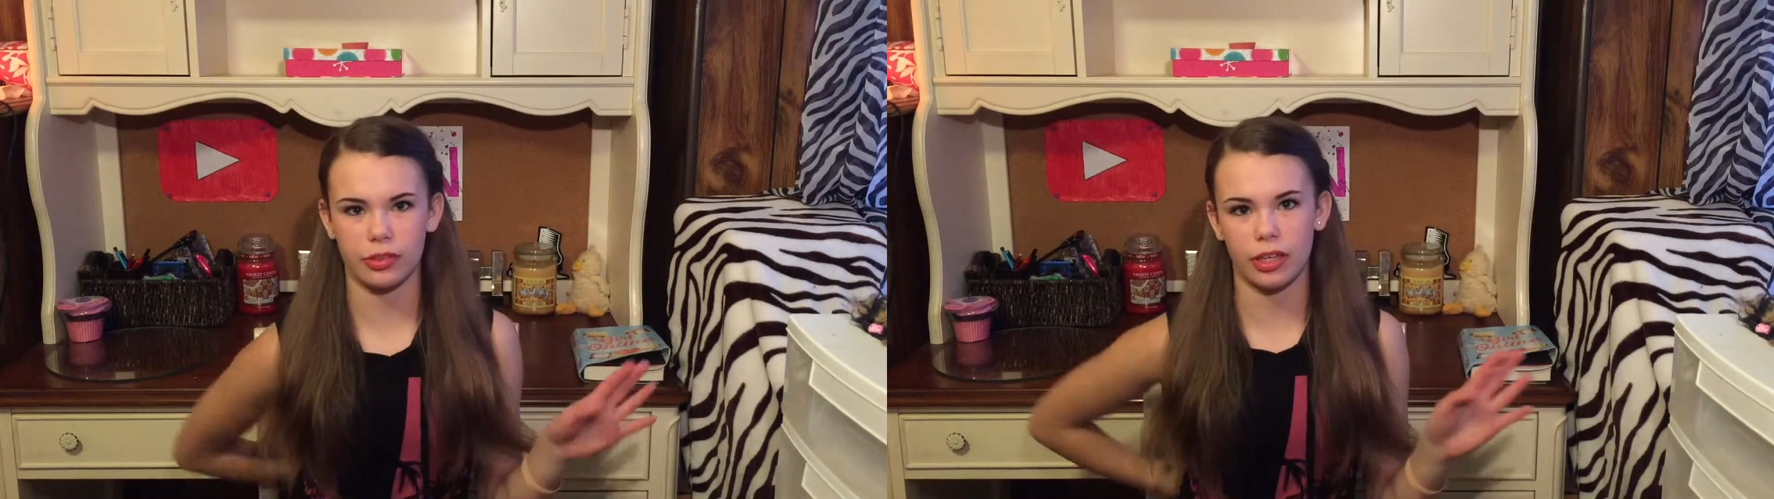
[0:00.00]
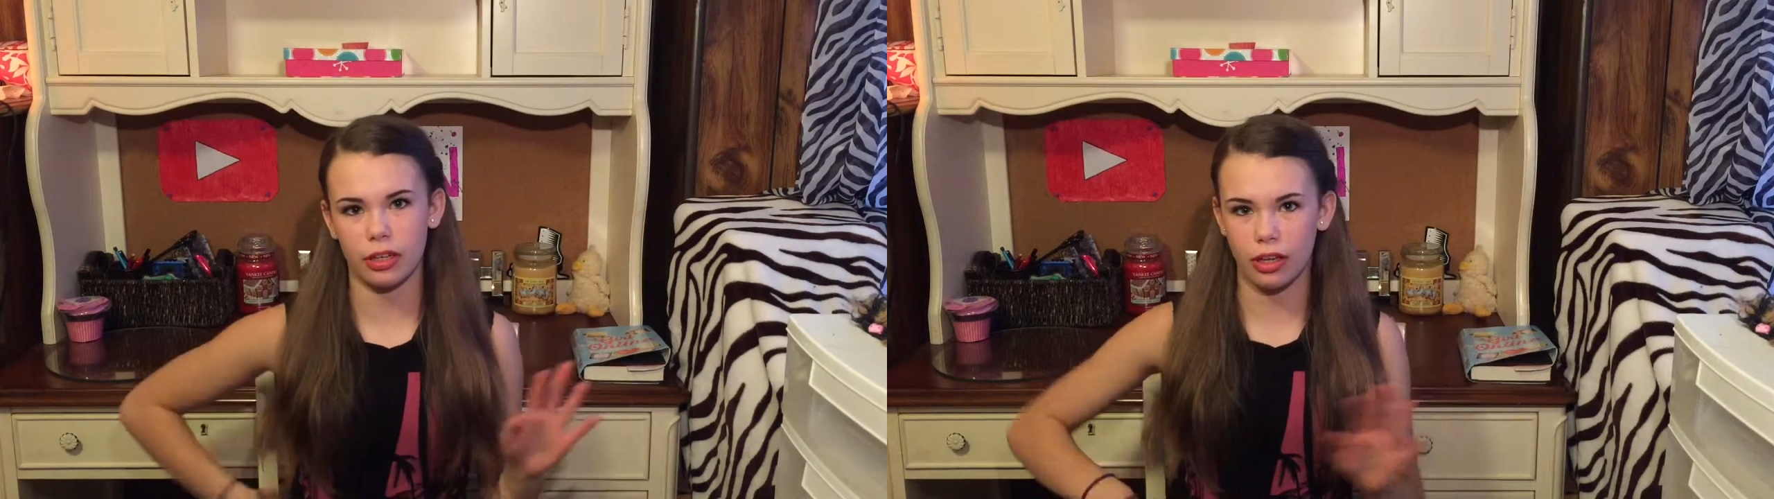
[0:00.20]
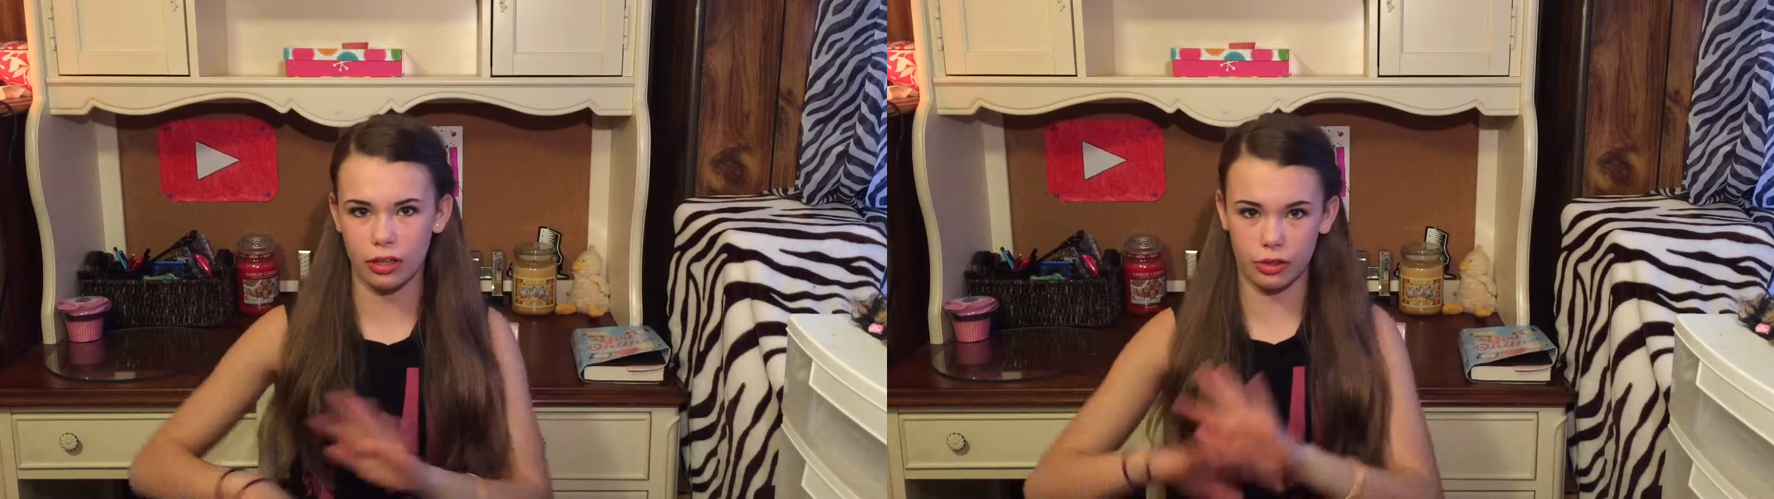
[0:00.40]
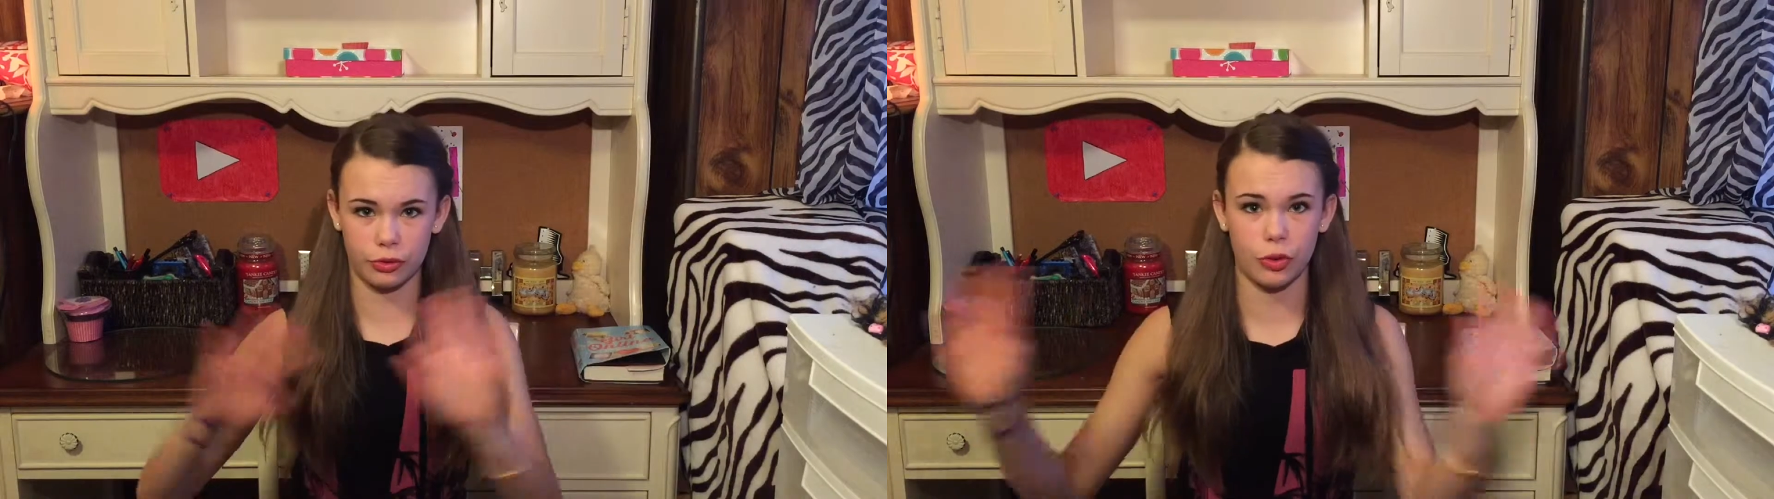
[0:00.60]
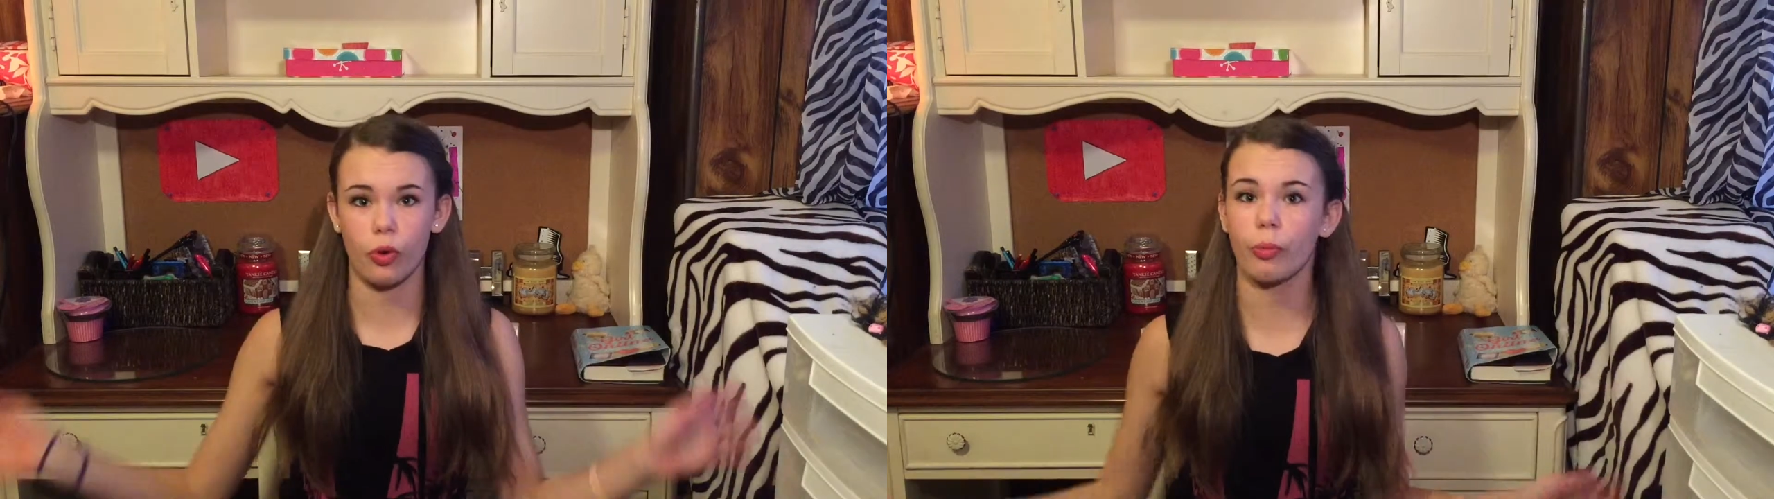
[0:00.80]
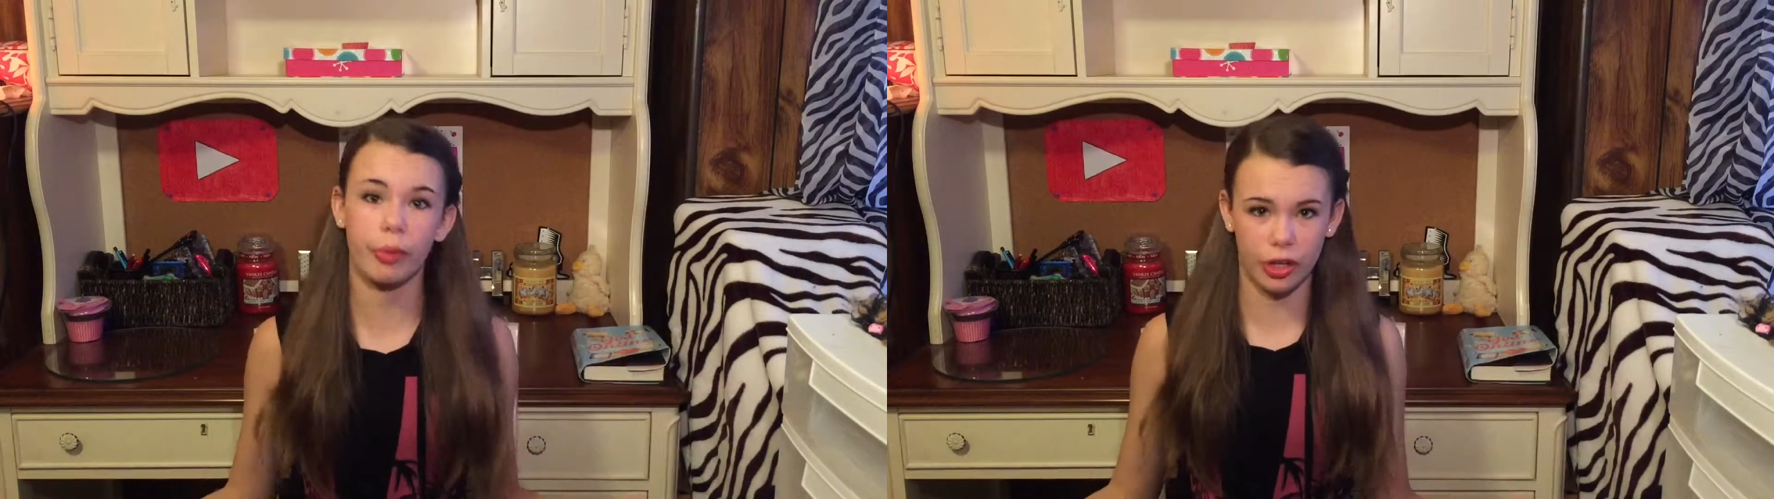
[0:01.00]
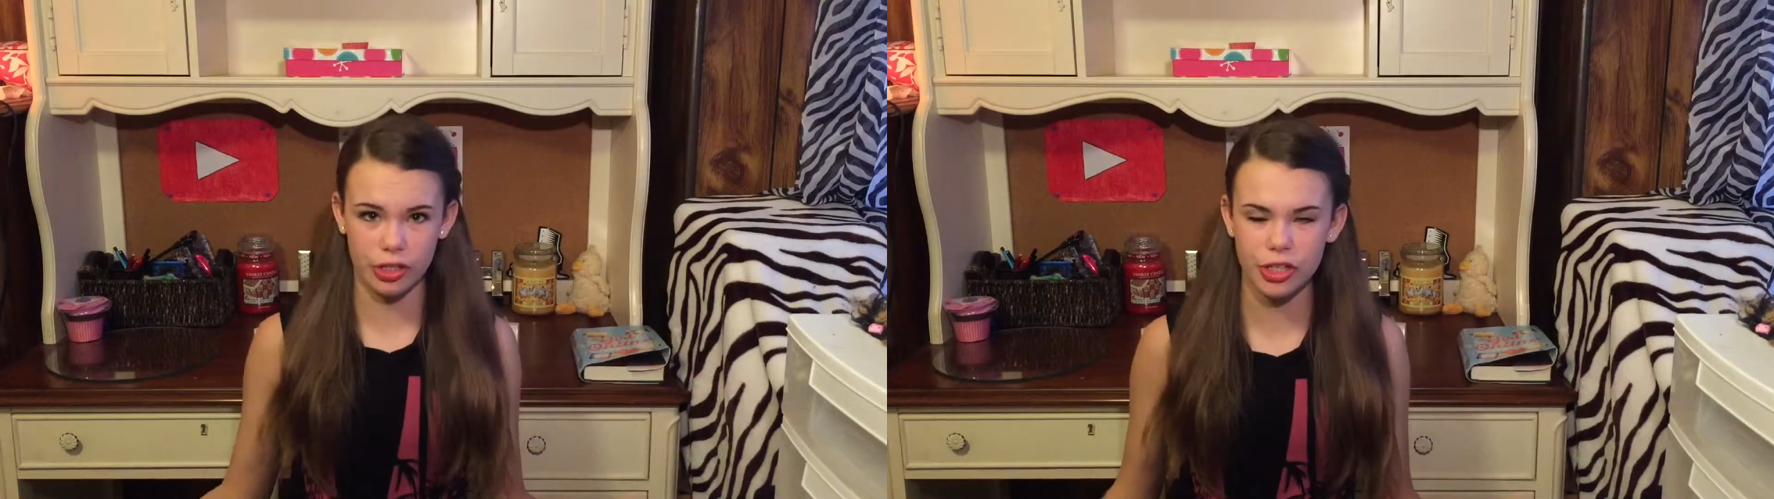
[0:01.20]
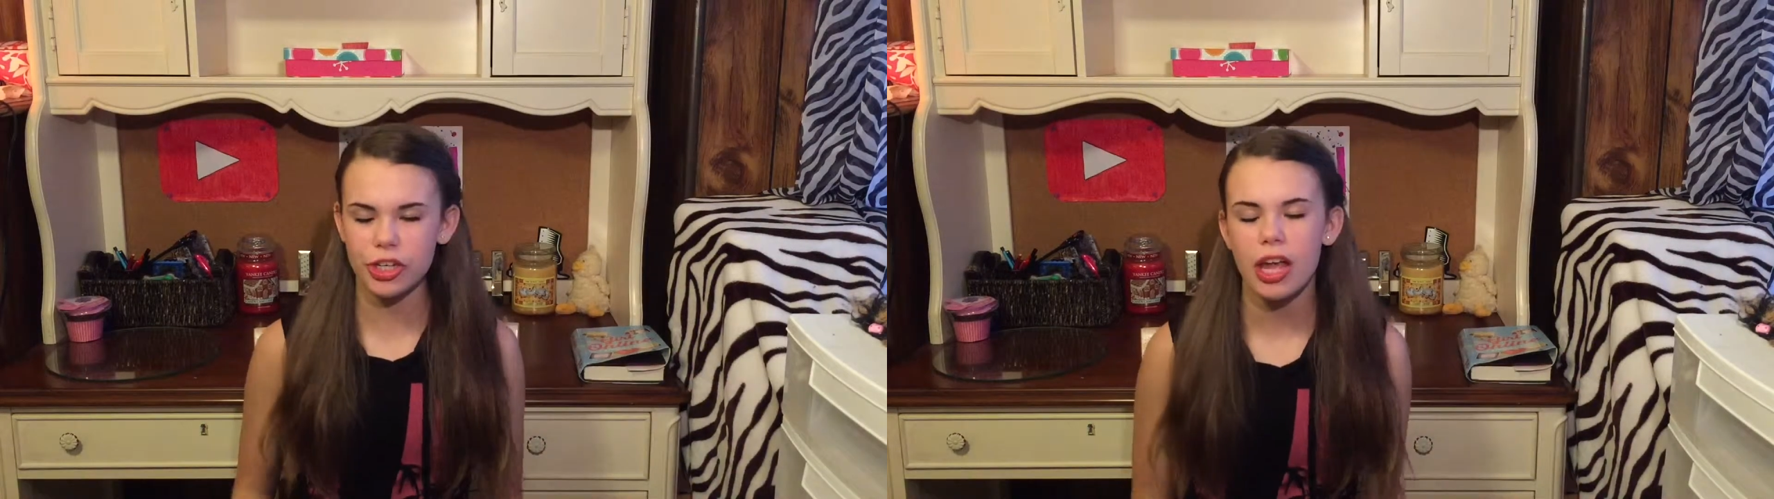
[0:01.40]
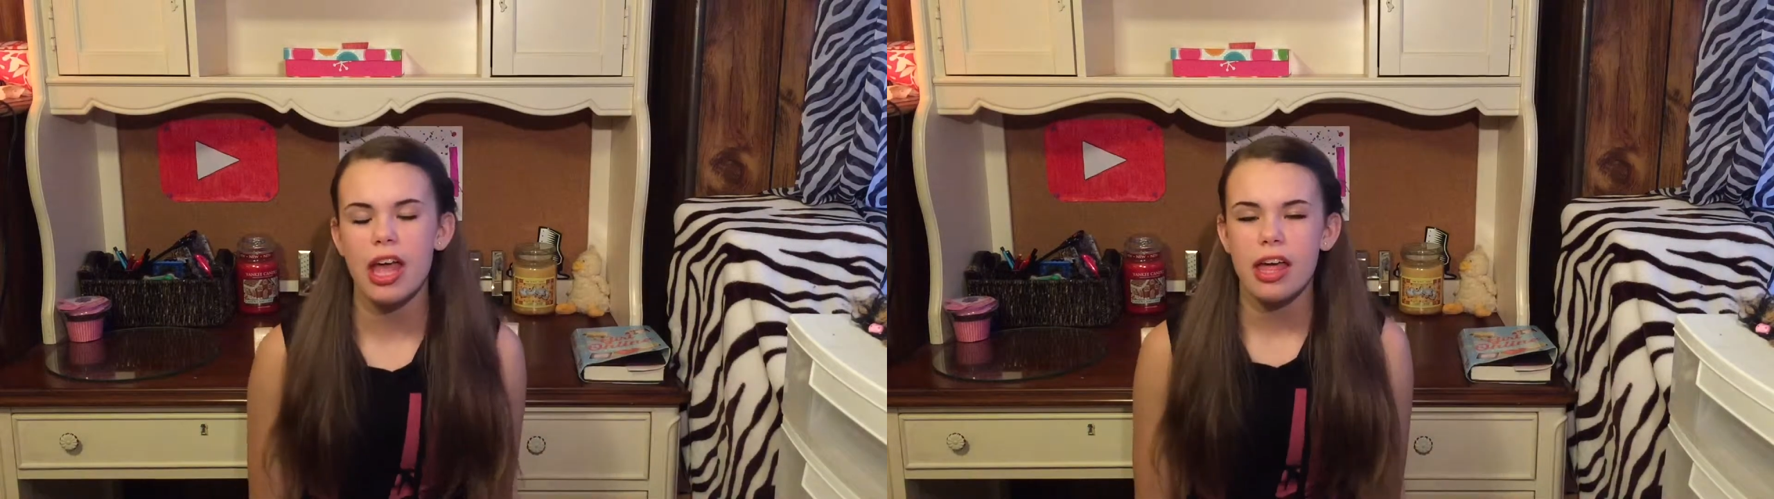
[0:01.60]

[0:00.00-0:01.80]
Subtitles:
was a whole bunch,